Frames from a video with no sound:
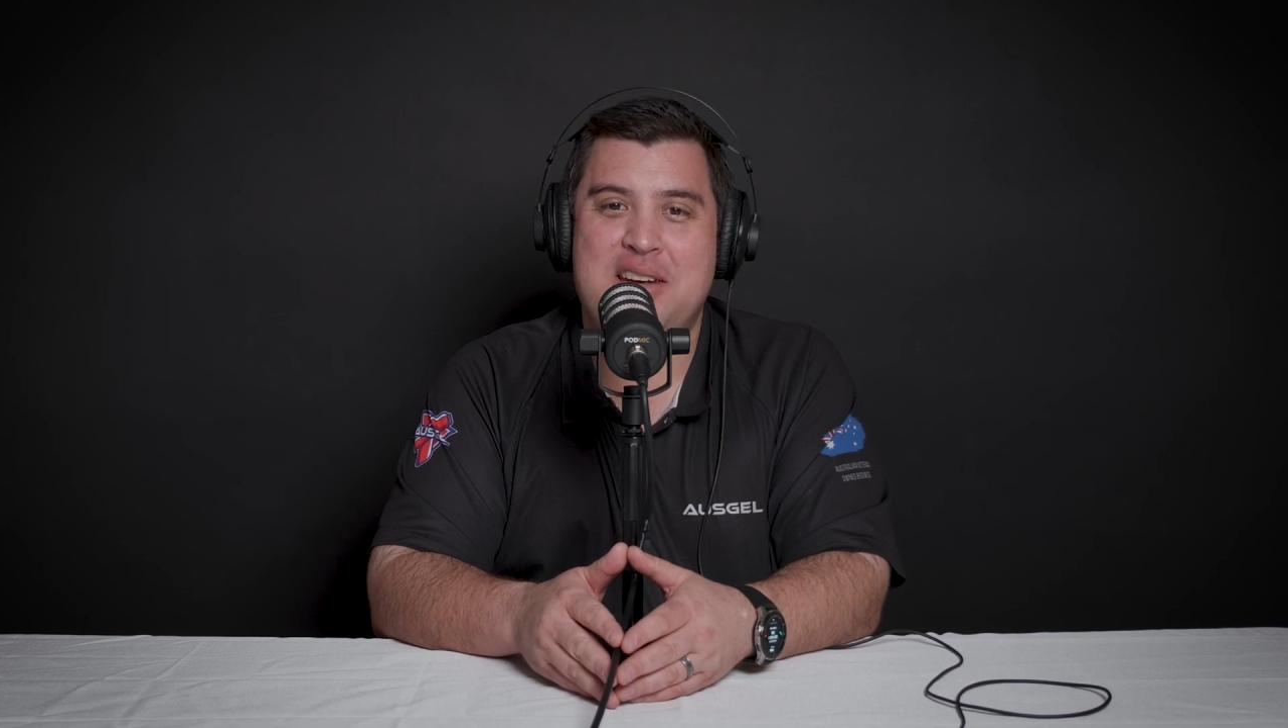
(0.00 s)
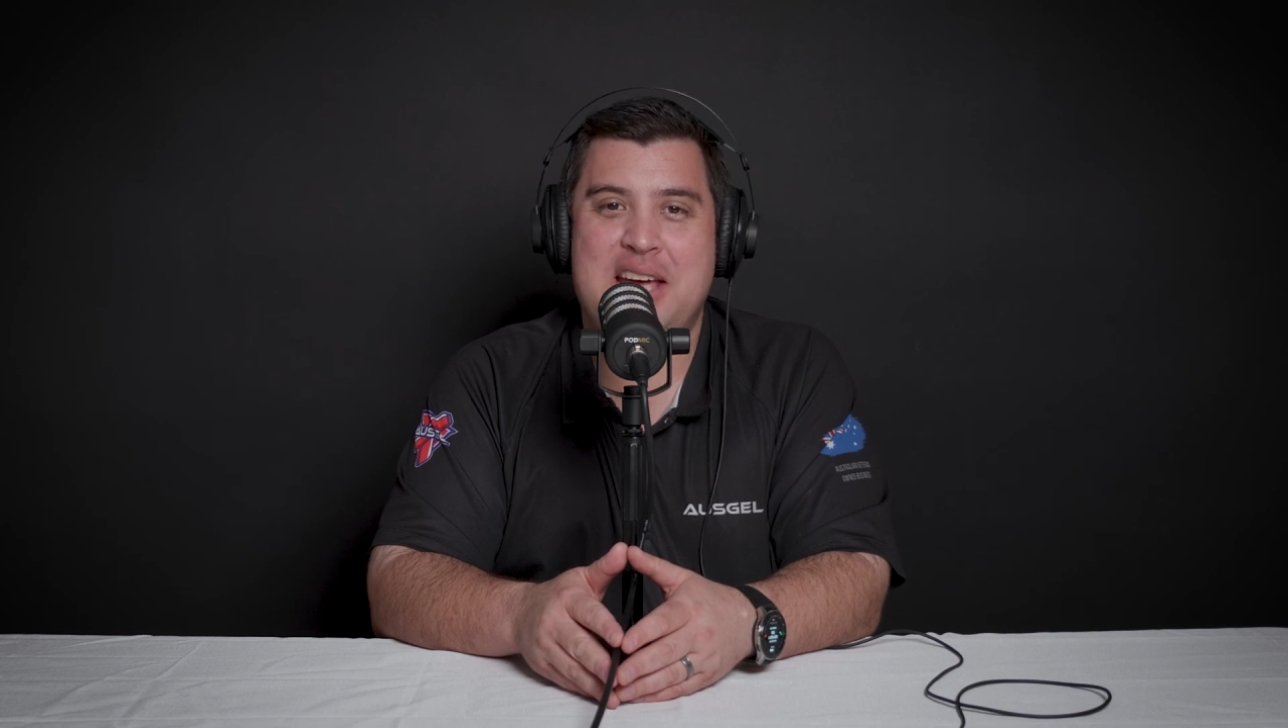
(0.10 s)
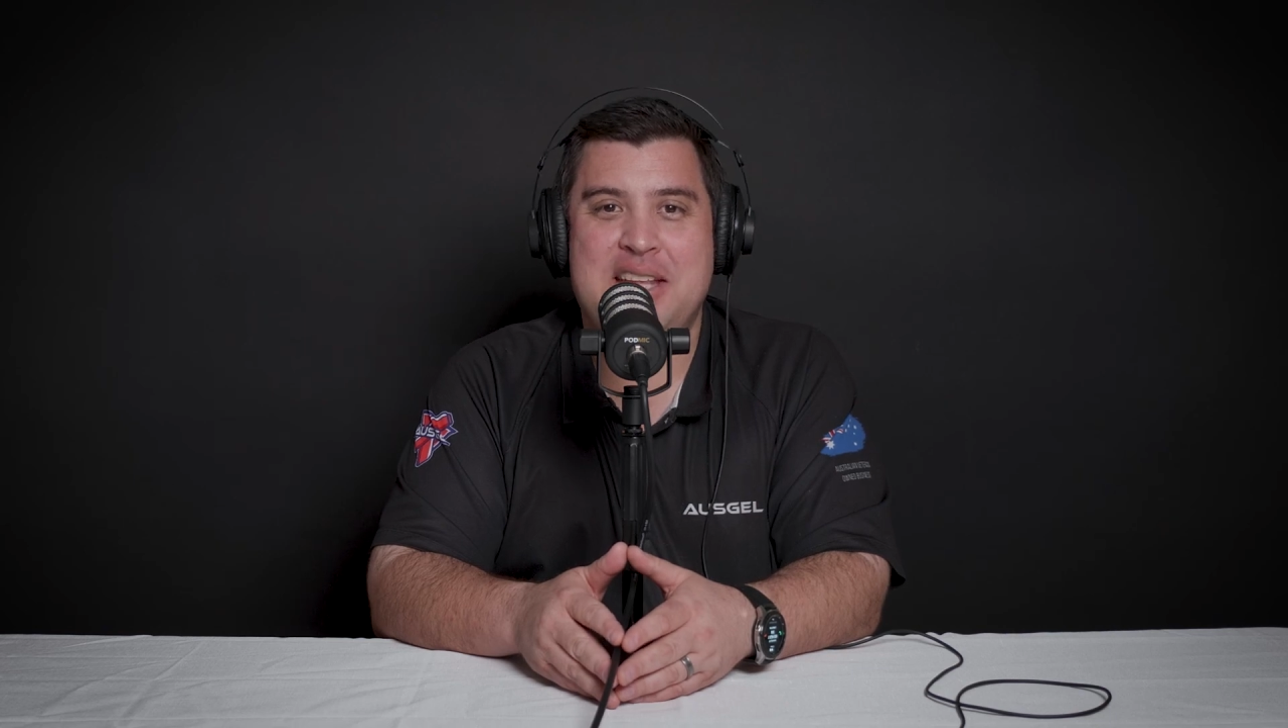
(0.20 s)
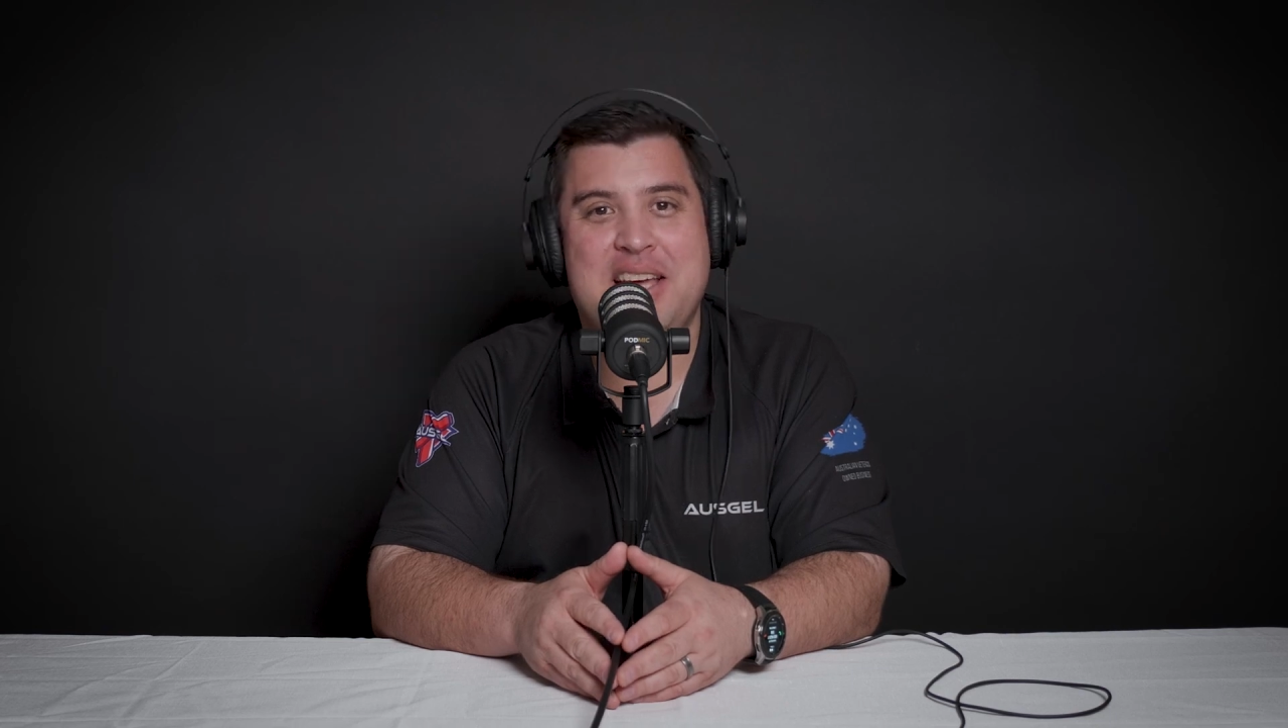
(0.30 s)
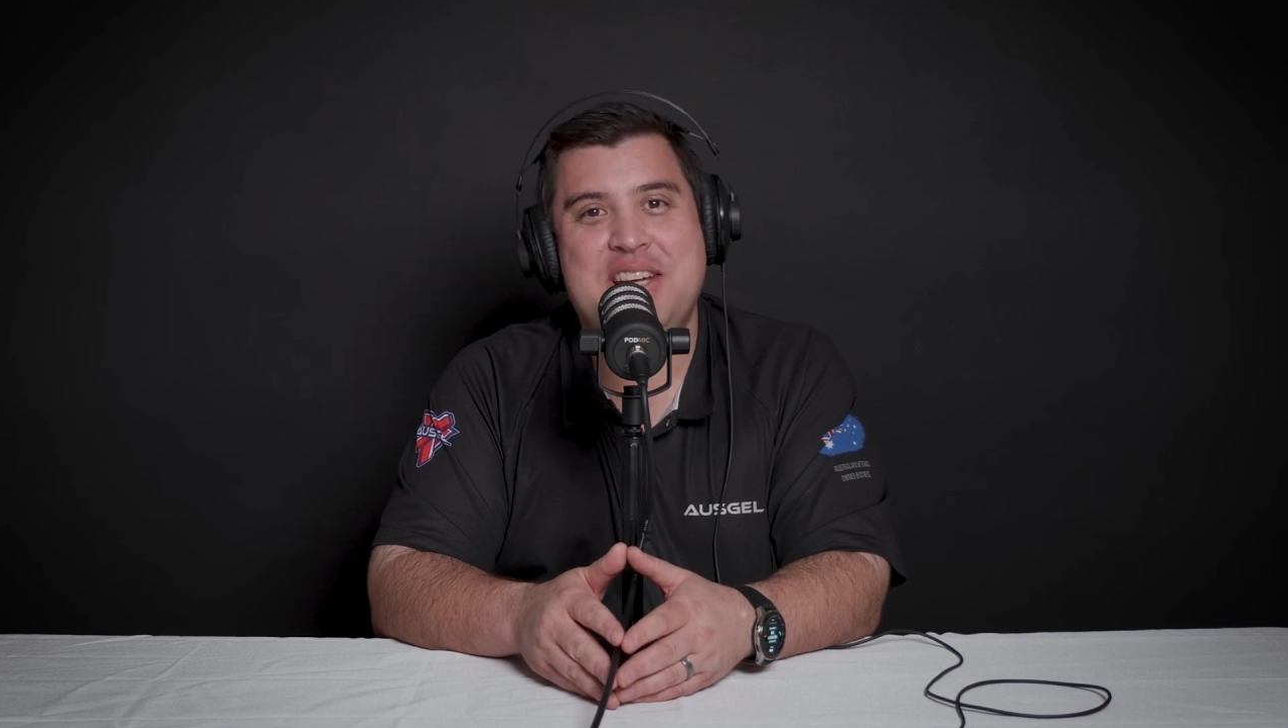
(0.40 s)

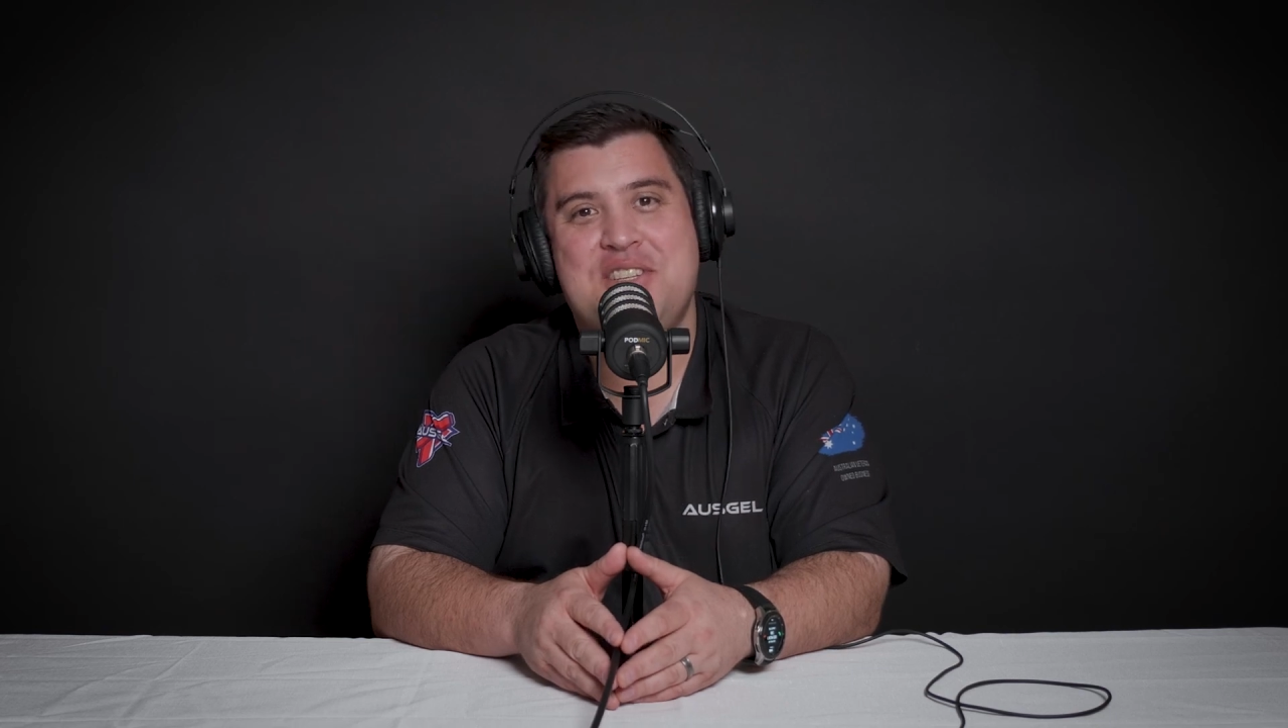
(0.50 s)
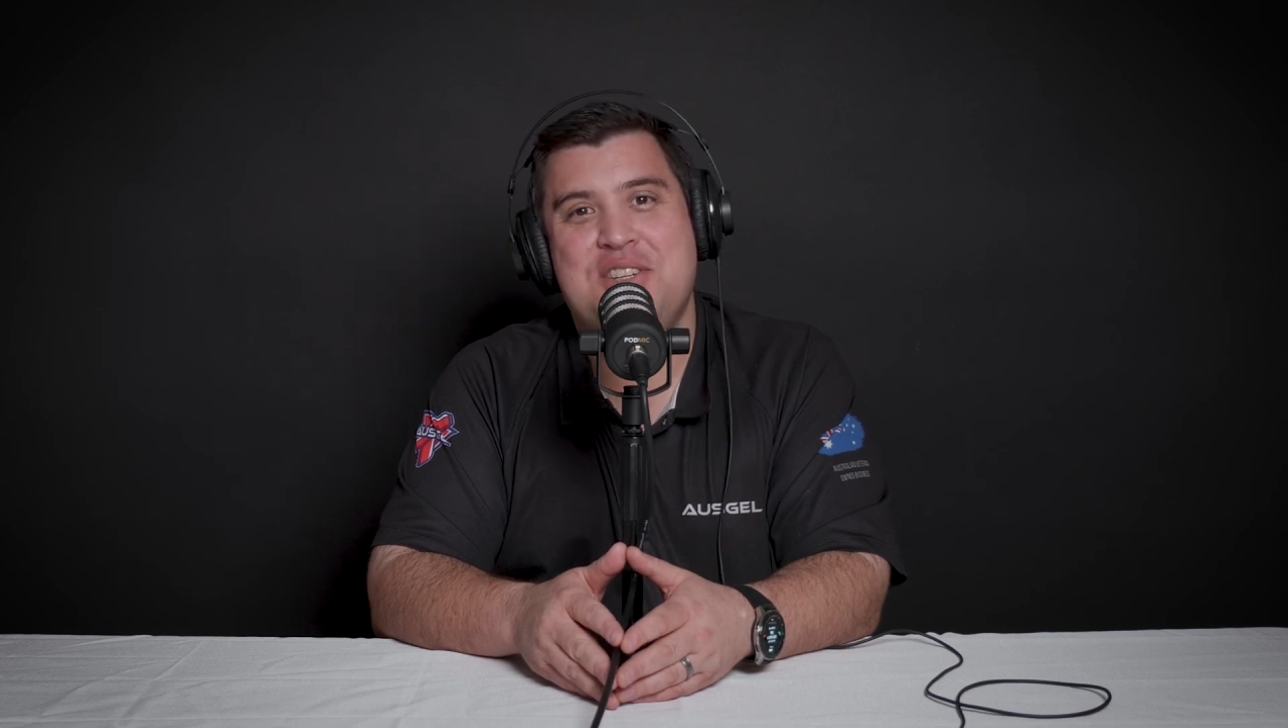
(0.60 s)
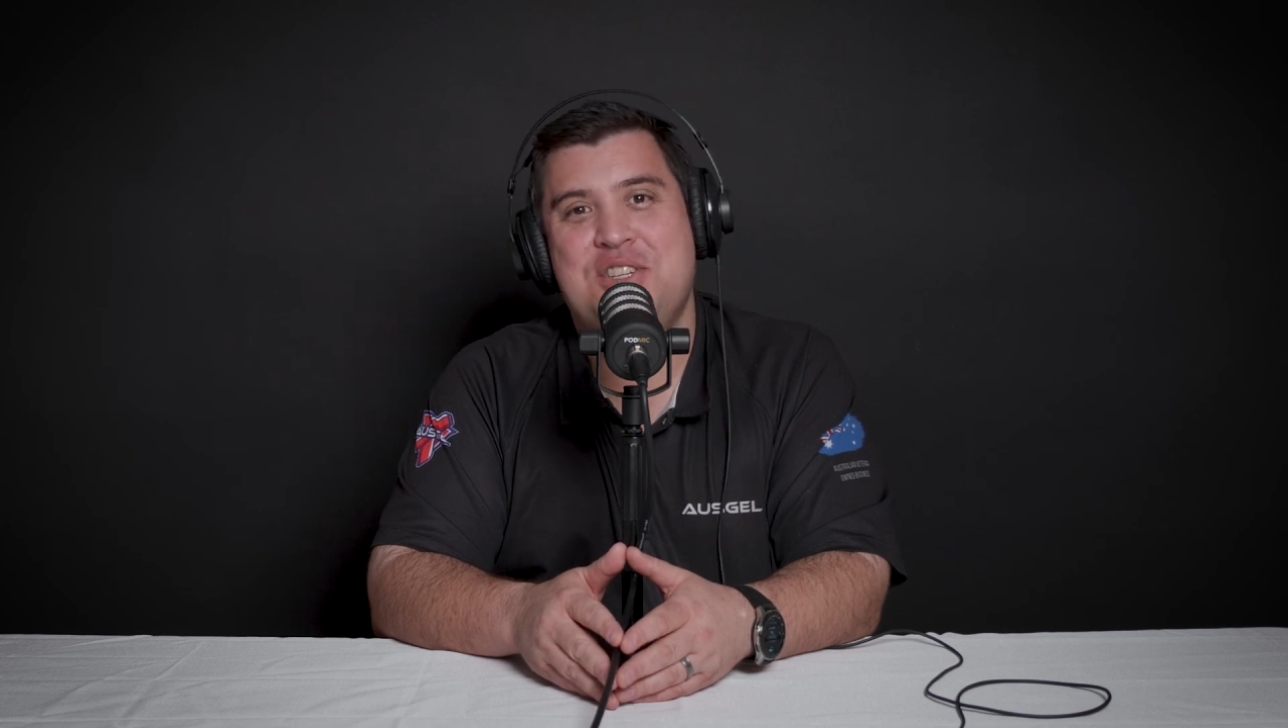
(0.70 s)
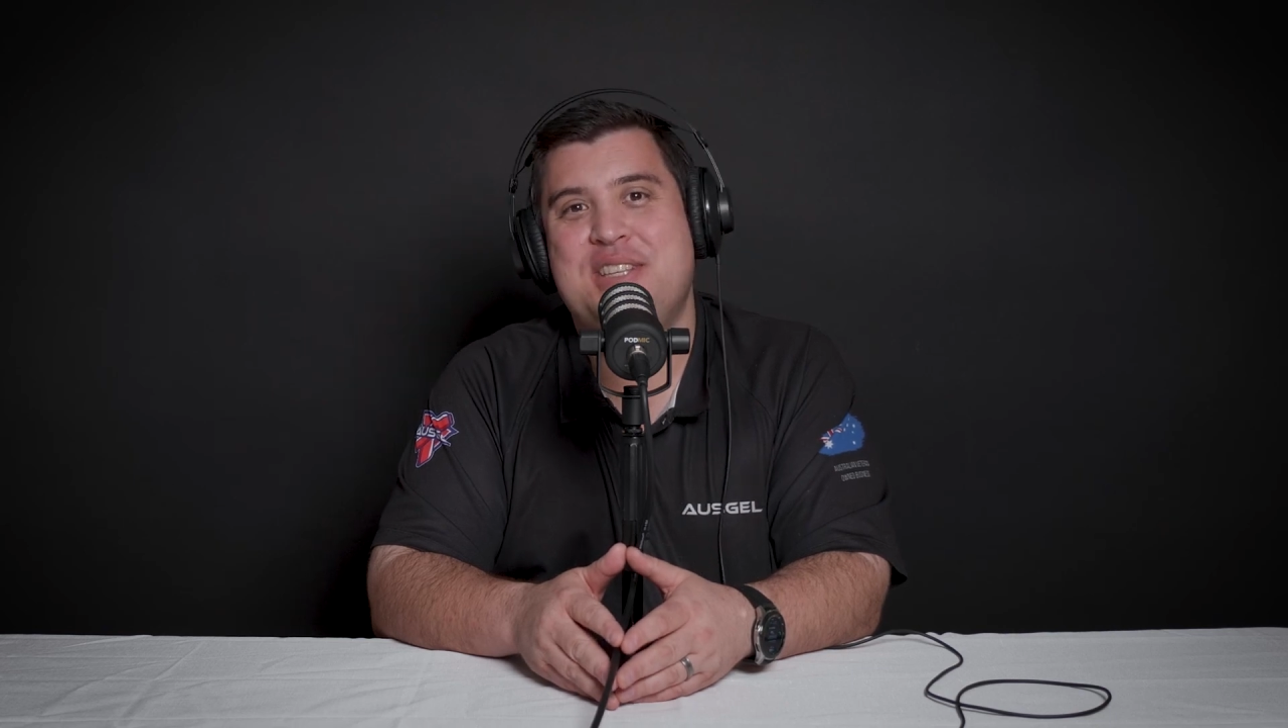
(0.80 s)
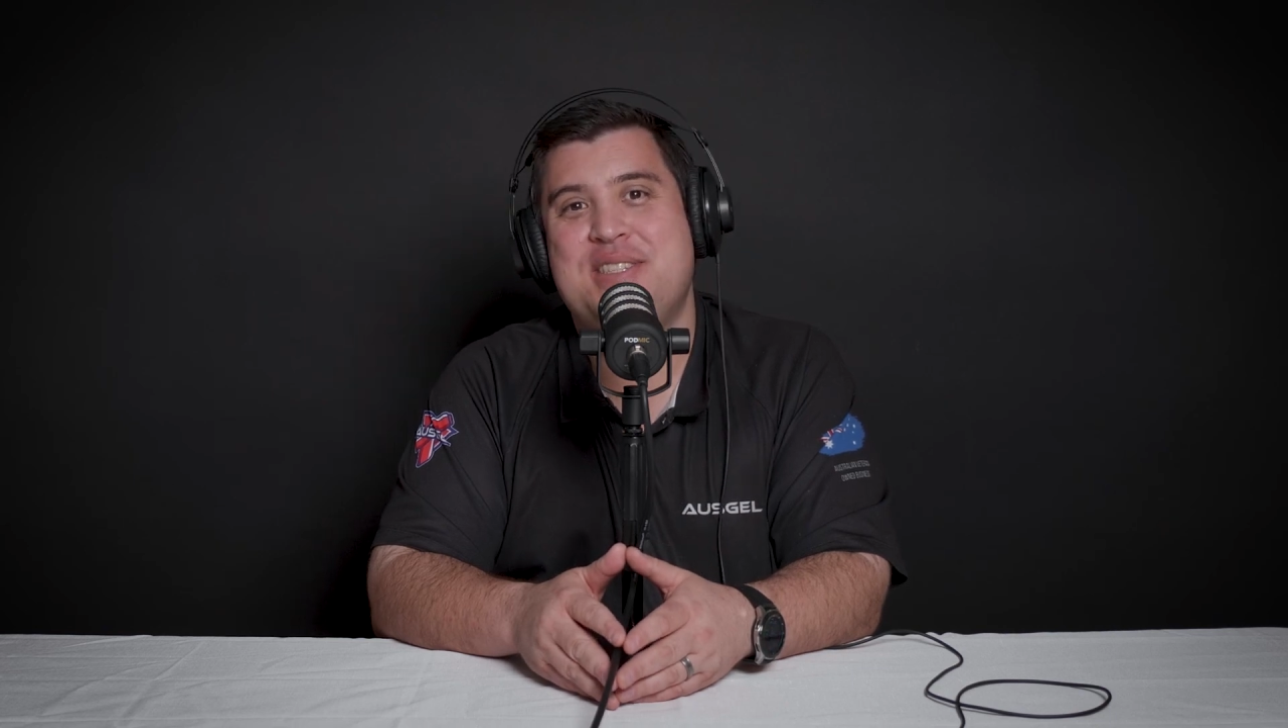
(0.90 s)
And ladies and
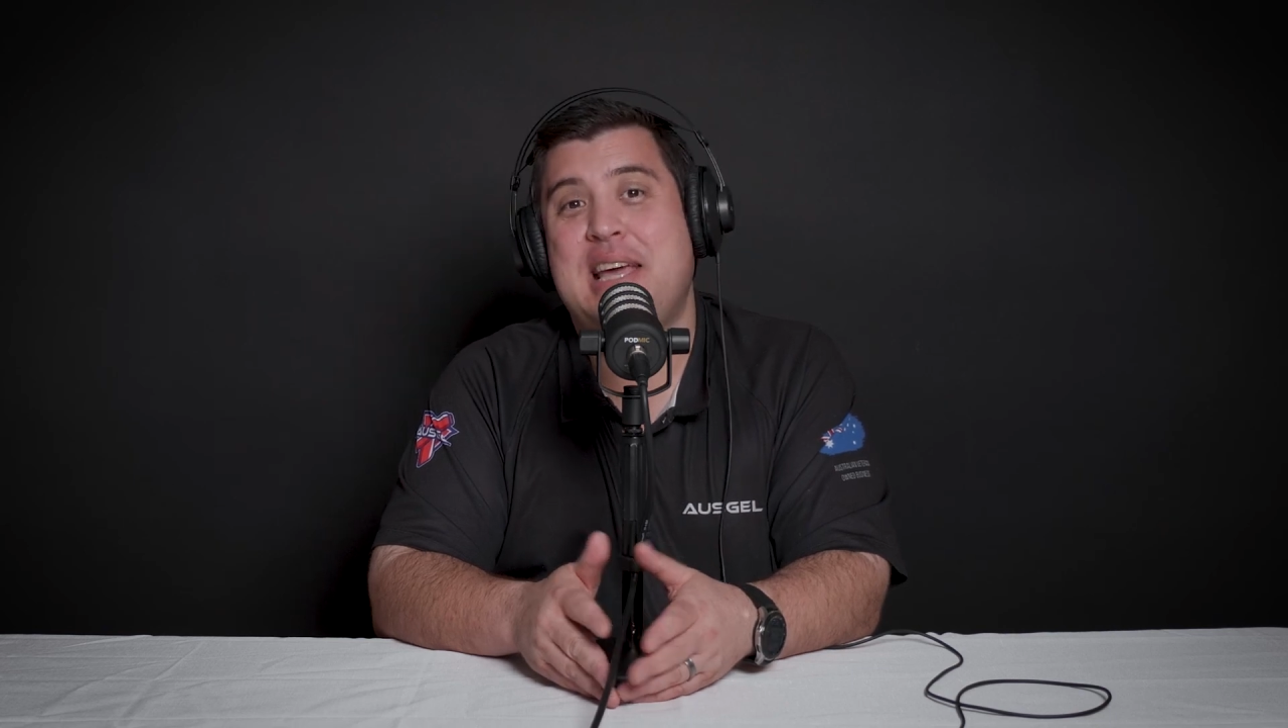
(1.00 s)
gents,